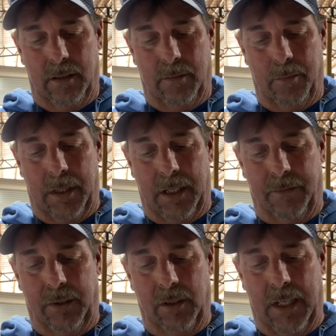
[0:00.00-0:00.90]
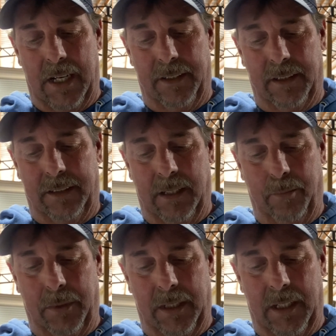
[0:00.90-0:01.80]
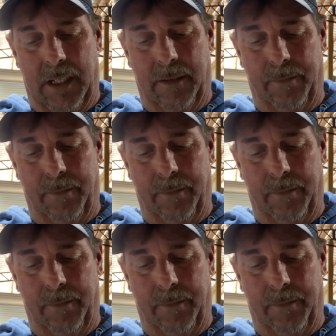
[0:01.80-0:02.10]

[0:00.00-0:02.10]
But if you line the template up,